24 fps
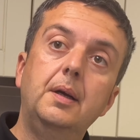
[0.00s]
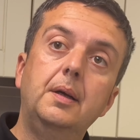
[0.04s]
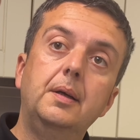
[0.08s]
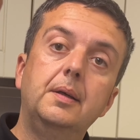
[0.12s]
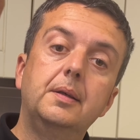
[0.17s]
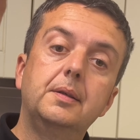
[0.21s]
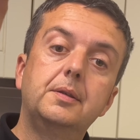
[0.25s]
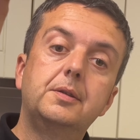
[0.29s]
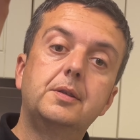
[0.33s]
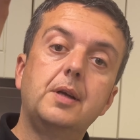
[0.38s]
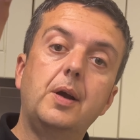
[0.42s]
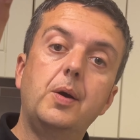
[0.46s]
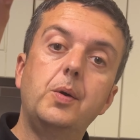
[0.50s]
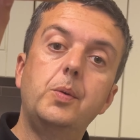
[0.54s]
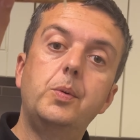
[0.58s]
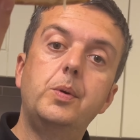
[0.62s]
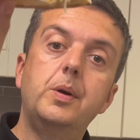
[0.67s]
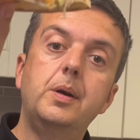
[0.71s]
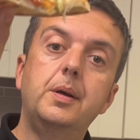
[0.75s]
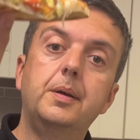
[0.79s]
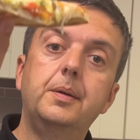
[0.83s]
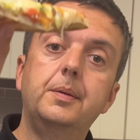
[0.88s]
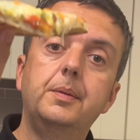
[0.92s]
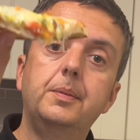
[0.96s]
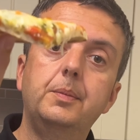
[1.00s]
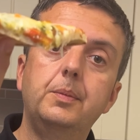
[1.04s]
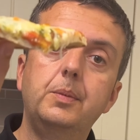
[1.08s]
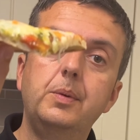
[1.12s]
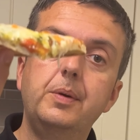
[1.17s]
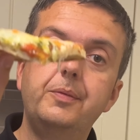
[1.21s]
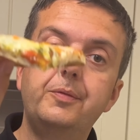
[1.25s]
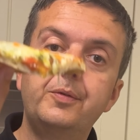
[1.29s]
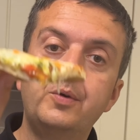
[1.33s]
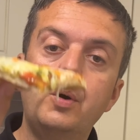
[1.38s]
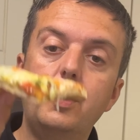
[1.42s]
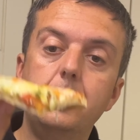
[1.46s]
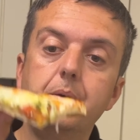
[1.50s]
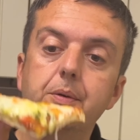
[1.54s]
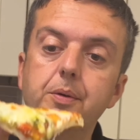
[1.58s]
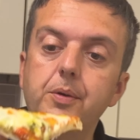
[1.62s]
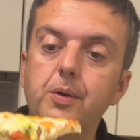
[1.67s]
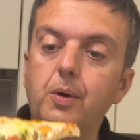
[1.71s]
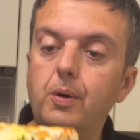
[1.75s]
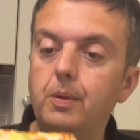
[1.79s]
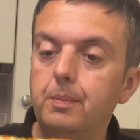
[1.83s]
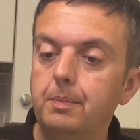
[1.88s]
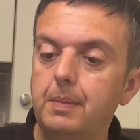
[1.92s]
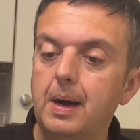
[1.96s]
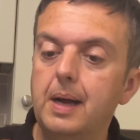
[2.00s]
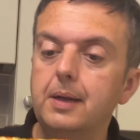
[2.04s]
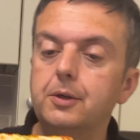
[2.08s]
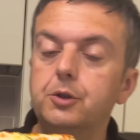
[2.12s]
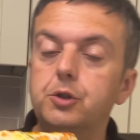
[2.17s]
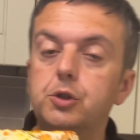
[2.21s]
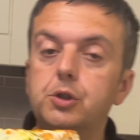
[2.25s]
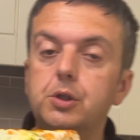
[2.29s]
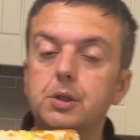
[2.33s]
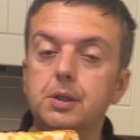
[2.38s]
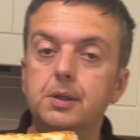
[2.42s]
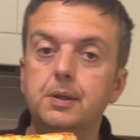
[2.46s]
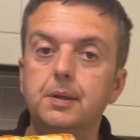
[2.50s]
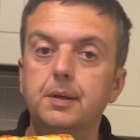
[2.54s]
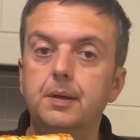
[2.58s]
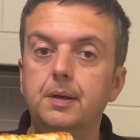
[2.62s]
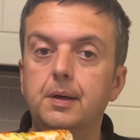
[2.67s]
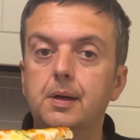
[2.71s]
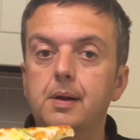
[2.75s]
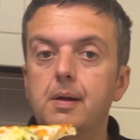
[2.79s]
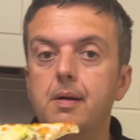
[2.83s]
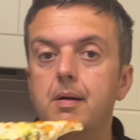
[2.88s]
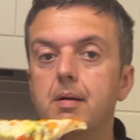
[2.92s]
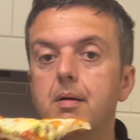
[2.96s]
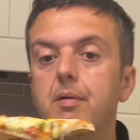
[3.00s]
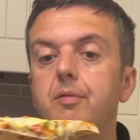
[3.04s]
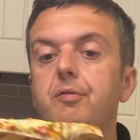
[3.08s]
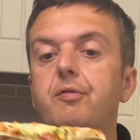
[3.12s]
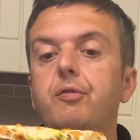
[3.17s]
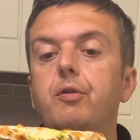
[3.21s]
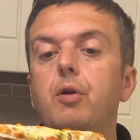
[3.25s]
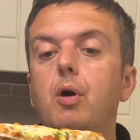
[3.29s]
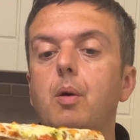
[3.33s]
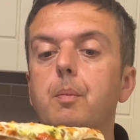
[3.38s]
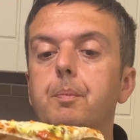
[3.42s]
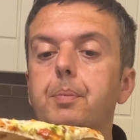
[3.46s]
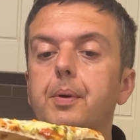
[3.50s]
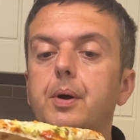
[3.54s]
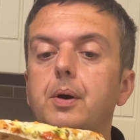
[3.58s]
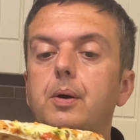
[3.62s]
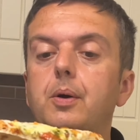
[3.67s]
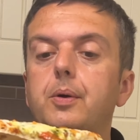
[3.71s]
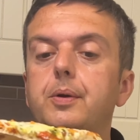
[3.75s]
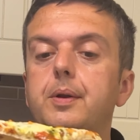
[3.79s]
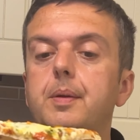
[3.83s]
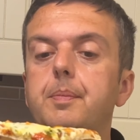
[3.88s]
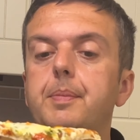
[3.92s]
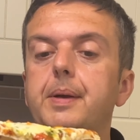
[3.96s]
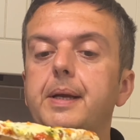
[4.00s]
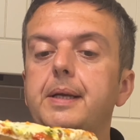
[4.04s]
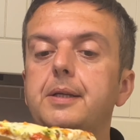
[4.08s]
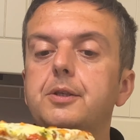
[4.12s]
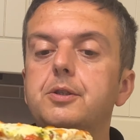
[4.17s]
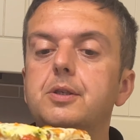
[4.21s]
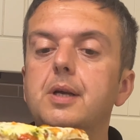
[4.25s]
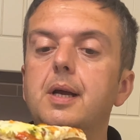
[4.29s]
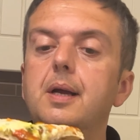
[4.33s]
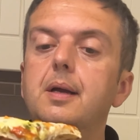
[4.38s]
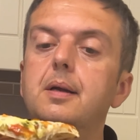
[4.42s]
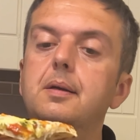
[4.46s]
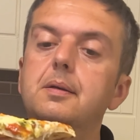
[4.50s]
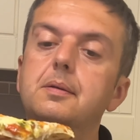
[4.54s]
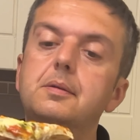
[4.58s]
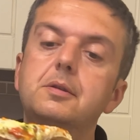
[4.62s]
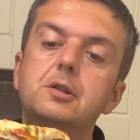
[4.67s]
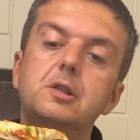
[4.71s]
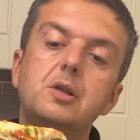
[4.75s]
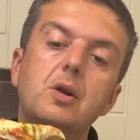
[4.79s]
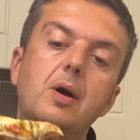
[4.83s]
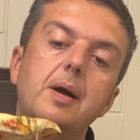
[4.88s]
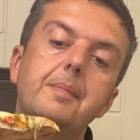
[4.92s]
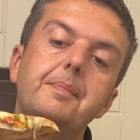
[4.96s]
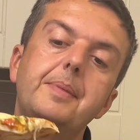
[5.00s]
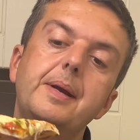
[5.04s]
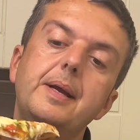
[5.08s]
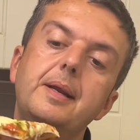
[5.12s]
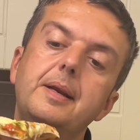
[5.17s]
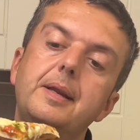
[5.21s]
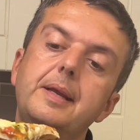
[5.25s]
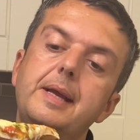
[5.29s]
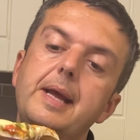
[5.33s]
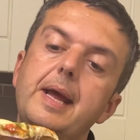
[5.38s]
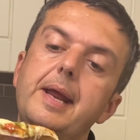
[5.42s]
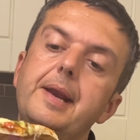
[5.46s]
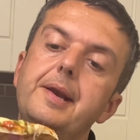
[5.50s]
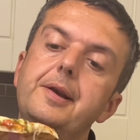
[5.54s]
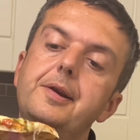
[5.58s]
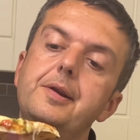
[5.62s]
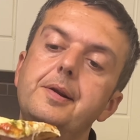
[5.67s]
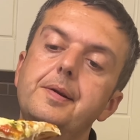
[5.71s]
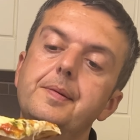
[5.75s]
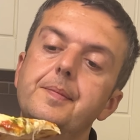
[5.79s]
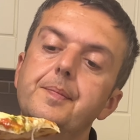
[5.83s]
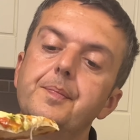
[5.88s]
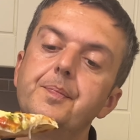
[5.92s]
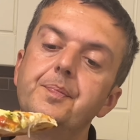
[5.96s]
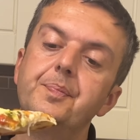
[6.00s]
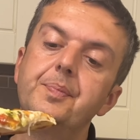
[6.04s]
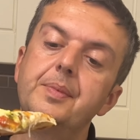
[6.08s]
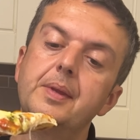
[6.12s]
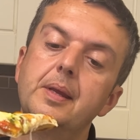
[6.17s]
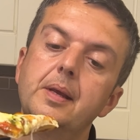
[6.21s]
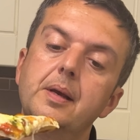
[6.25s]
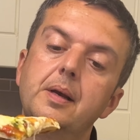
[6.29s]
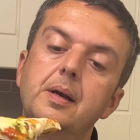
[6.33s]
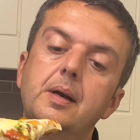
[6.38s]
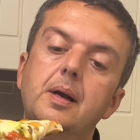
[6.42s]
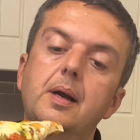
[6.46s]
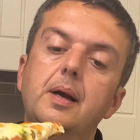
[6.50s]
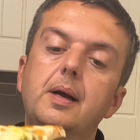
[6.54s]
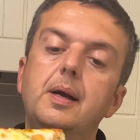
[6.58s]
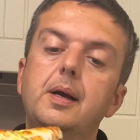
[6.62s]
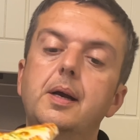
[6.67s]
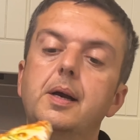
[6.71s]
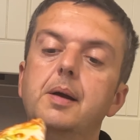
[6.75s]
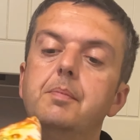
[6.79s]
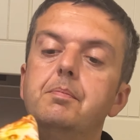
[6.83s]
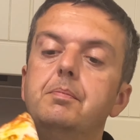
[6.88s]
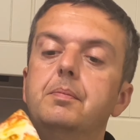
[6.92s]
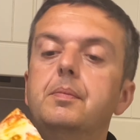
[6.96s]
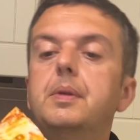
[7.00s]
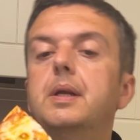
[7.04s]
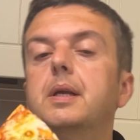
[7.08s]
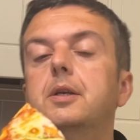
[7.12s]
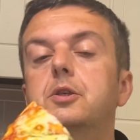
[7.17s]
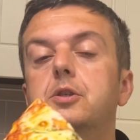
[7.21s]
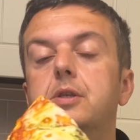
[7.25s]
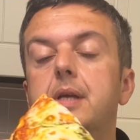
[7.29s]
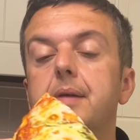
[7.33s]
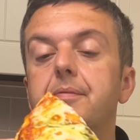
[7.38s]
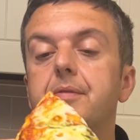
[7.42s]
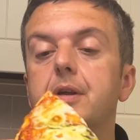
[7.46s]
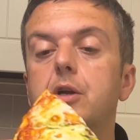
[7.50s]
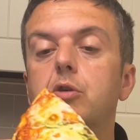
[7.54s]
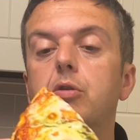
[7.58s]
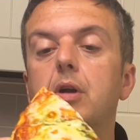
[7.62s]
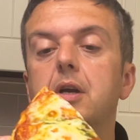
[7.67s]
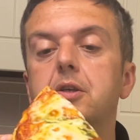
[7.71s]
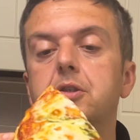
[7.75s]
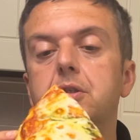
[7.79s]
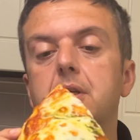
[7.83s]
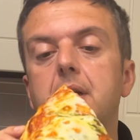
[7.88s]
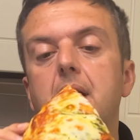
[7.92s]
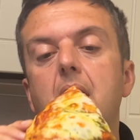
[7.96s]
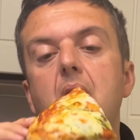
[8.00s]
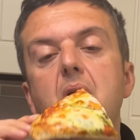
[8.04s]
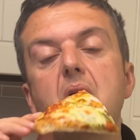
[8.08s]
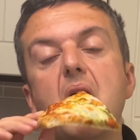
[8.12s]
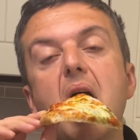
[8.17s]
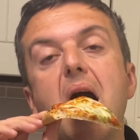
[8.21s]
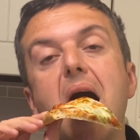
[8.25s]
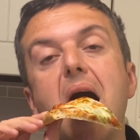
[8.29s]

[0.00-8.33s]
So we've got not much flop on the pizza, slight bit at the end. Let's give the crust a go.